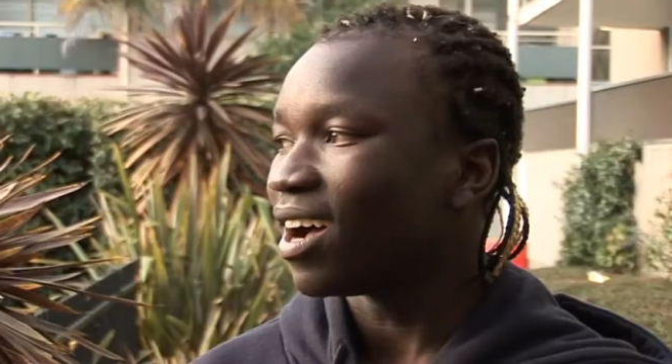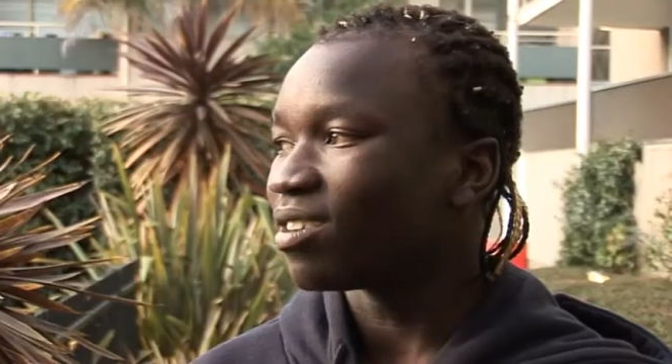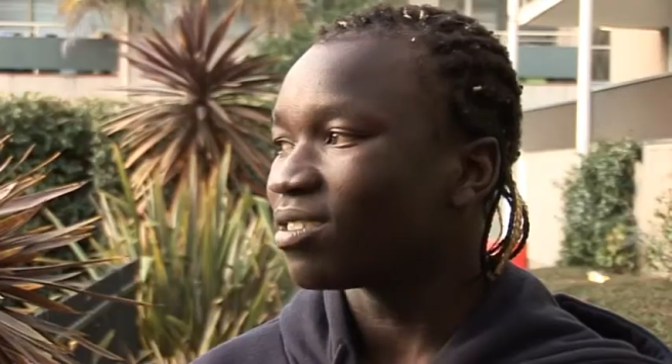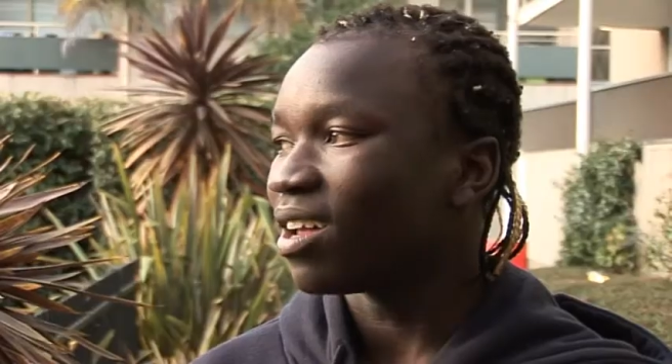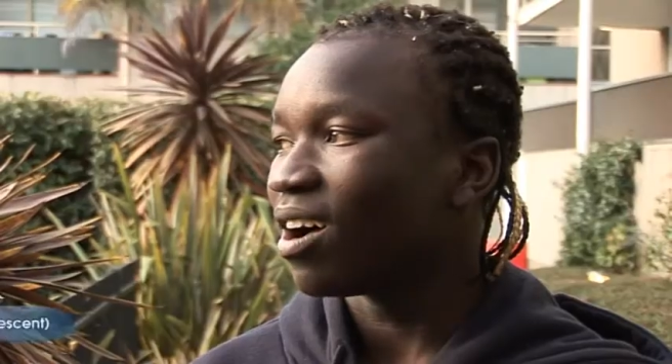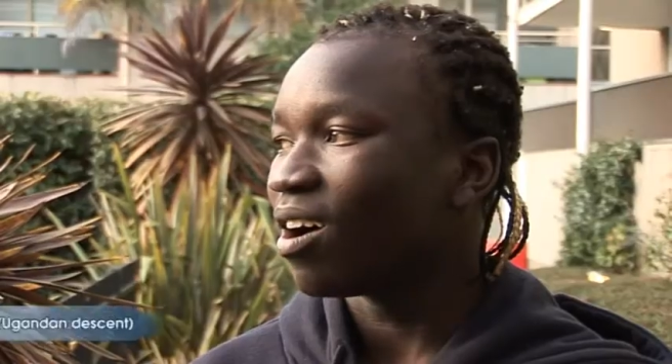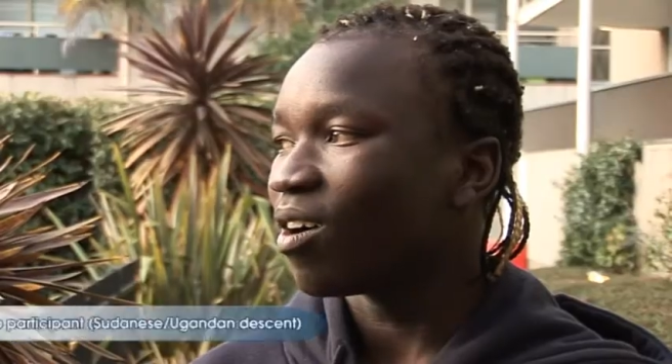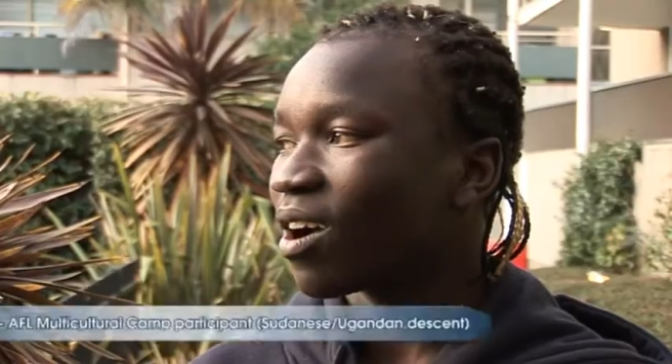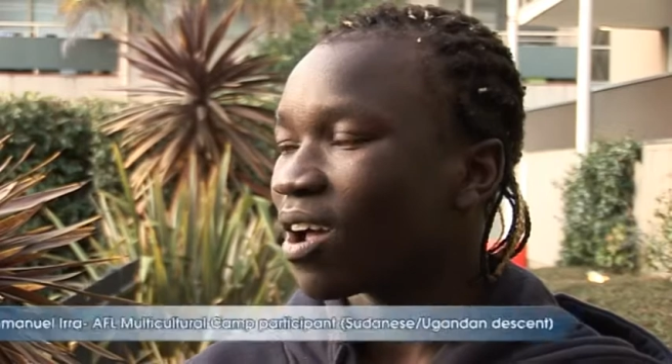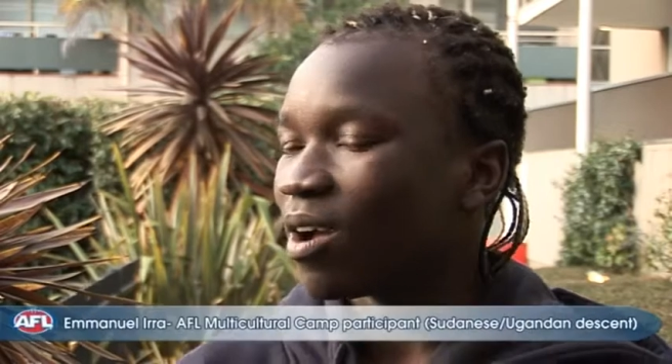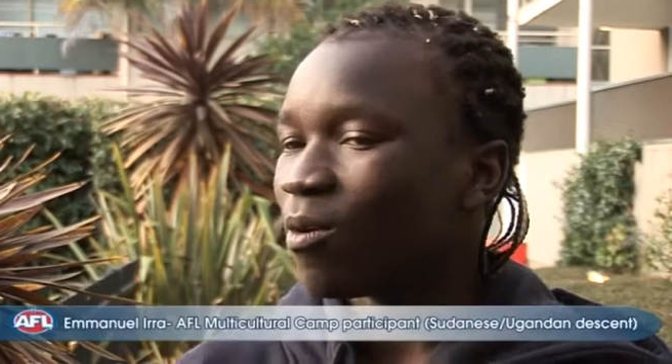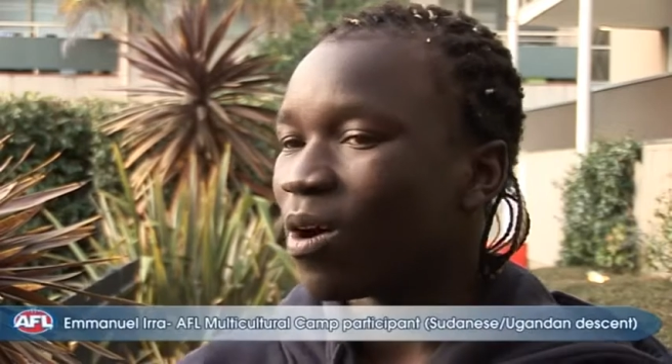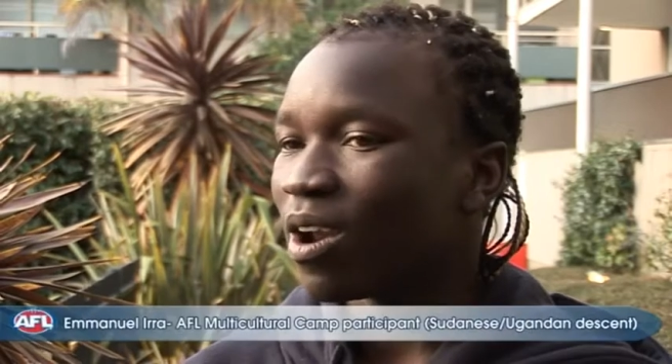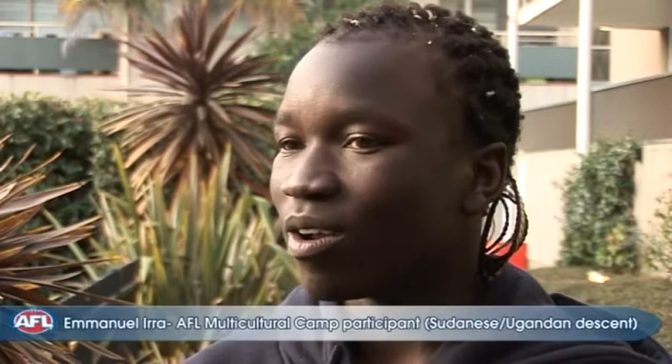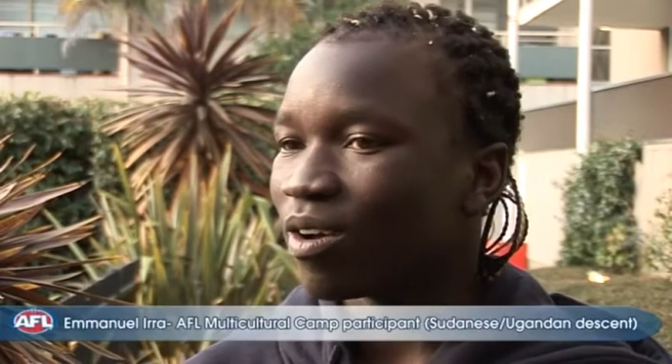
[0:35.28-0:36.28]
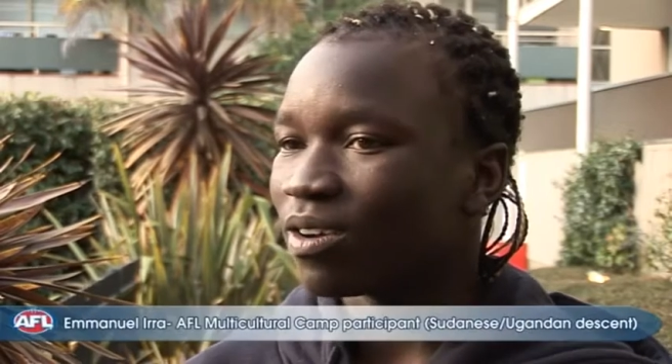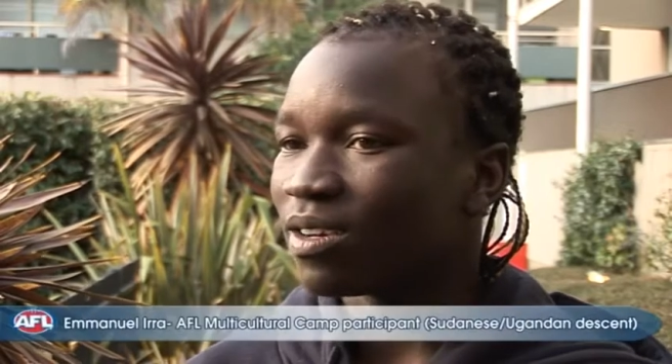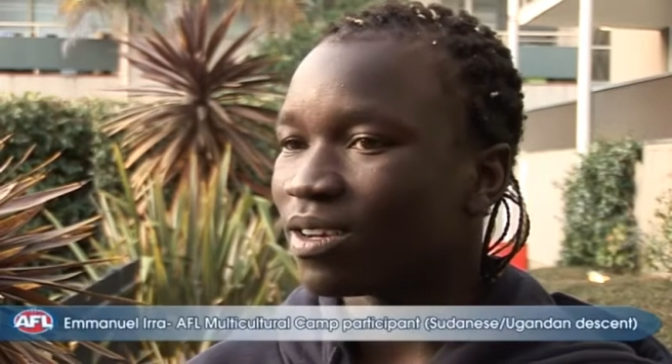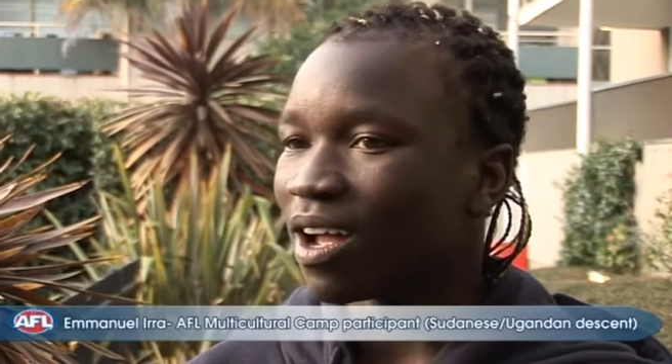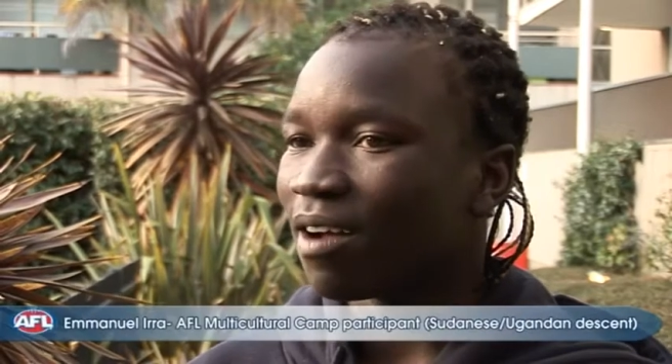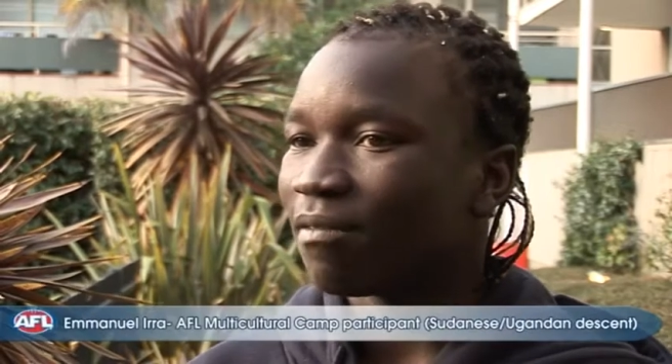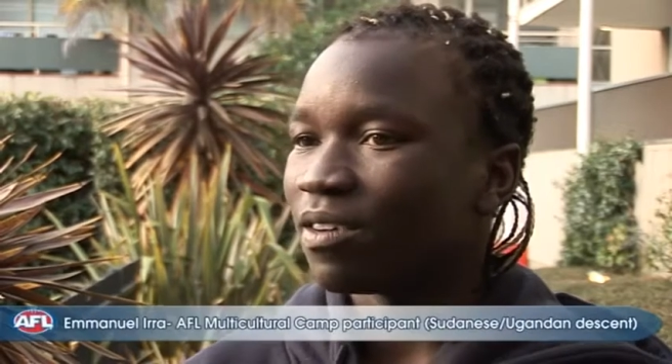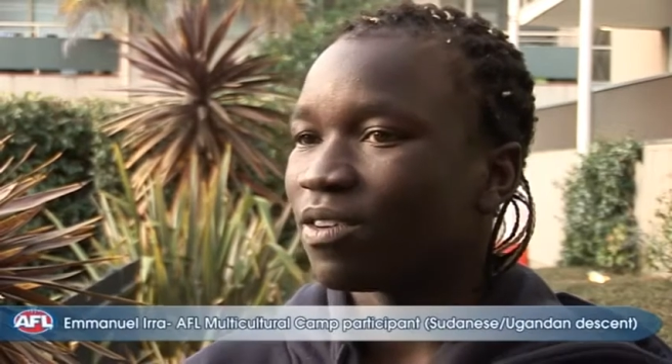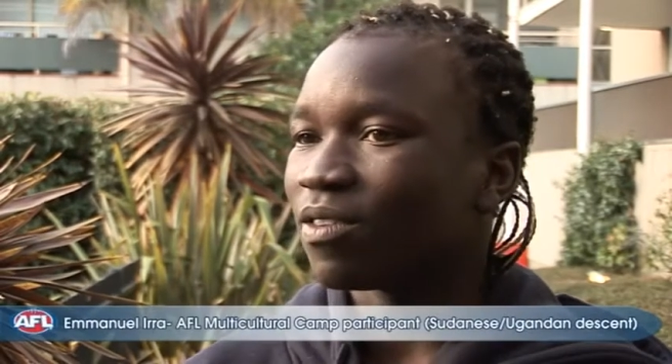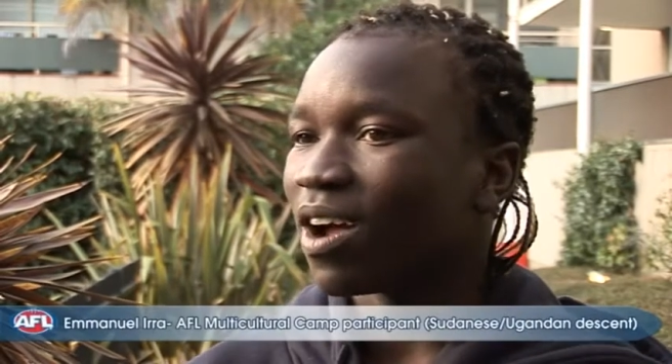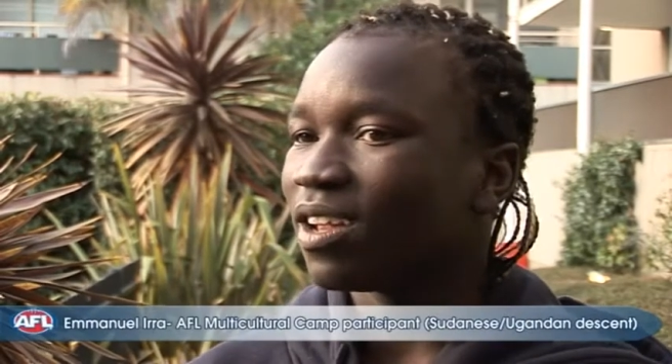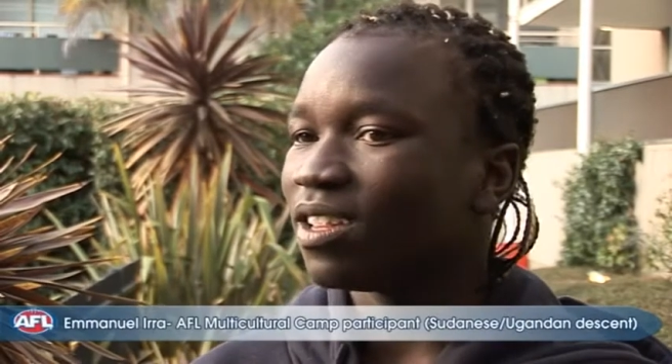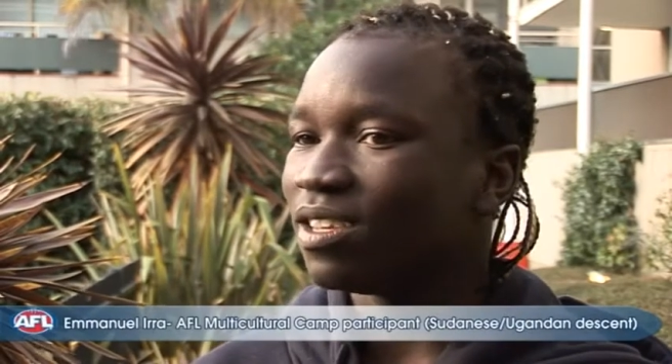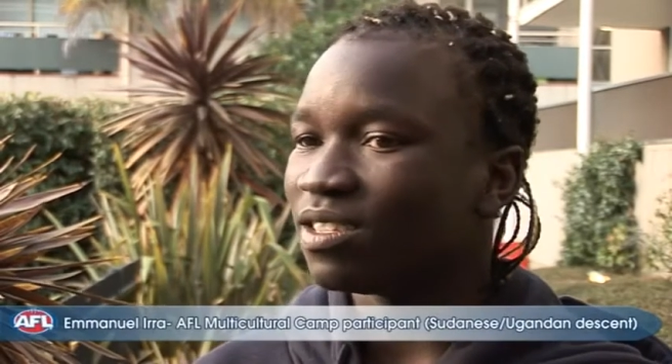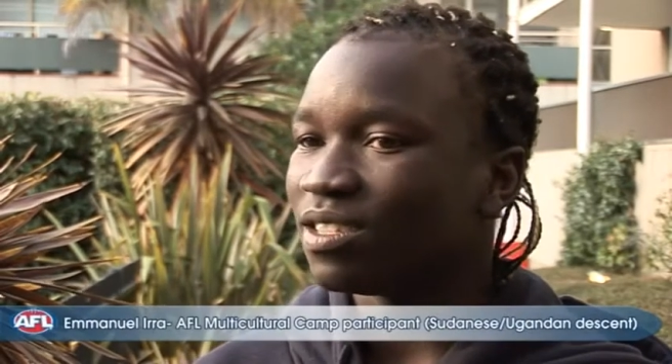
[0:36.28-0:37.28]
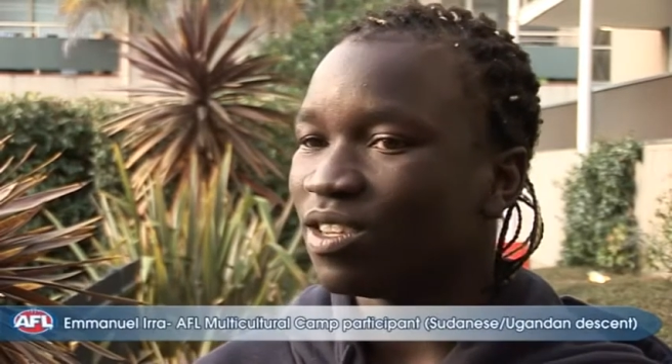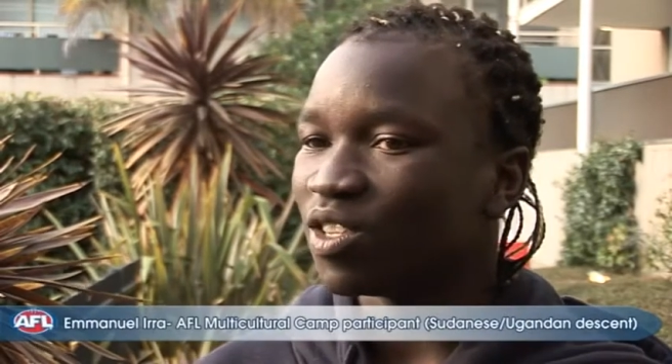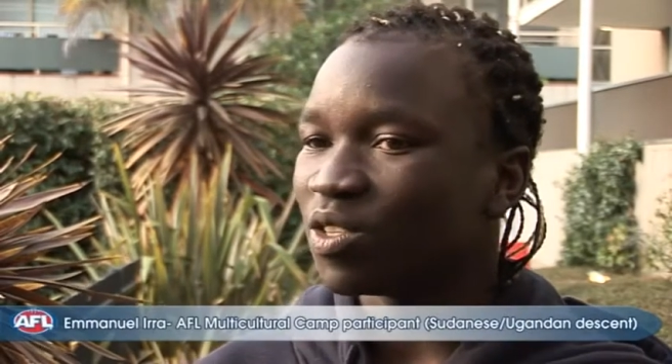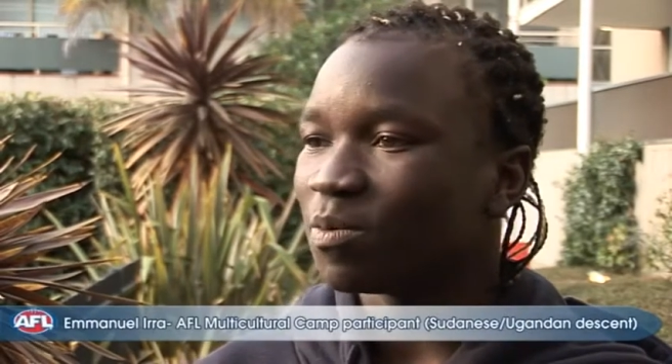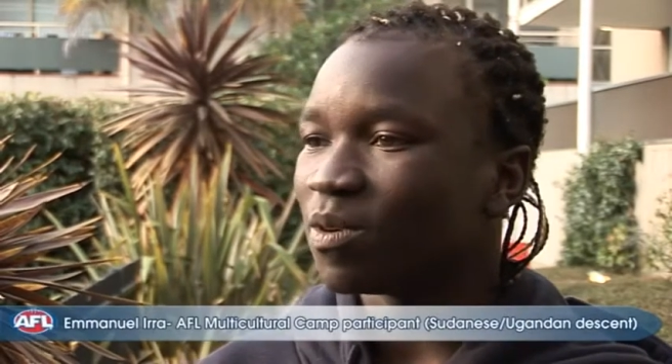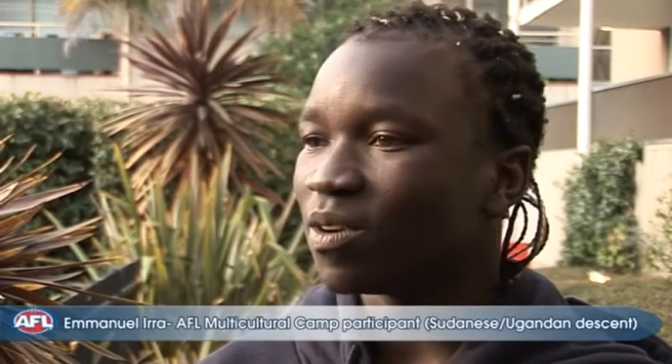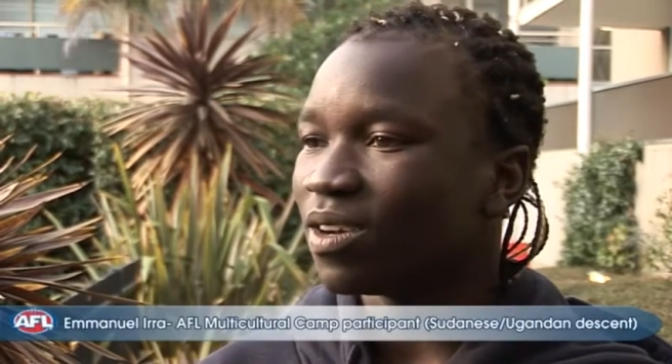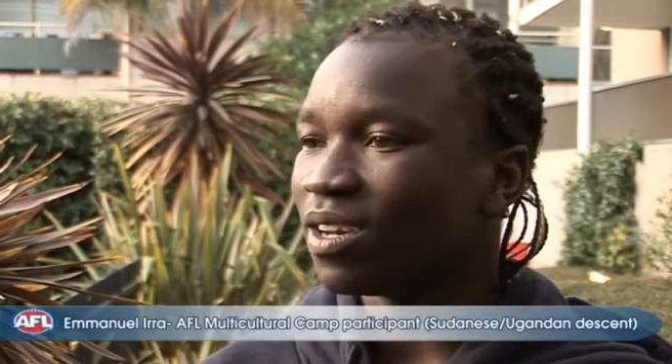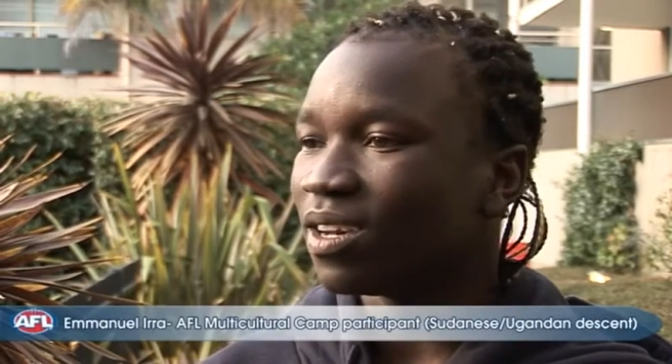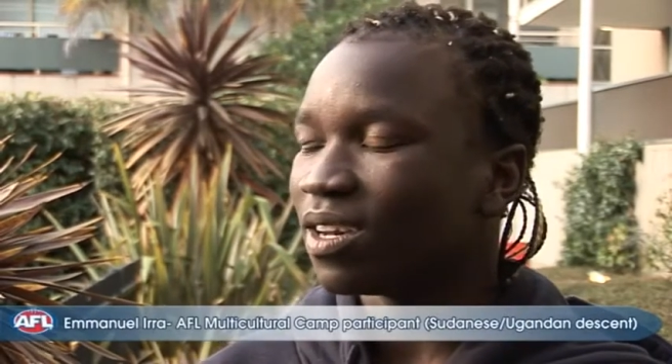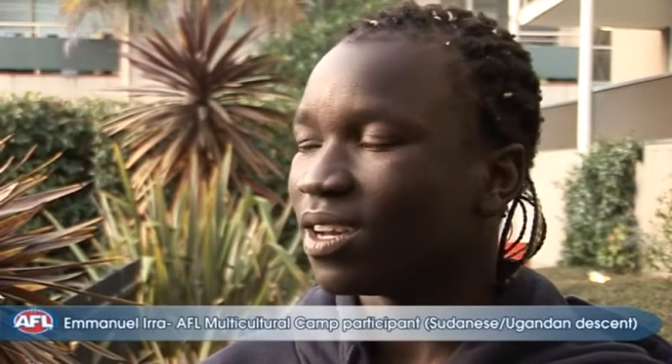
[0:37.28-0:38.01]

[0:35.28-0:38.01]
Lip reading: I was like, okay, why not have a try at this new sport?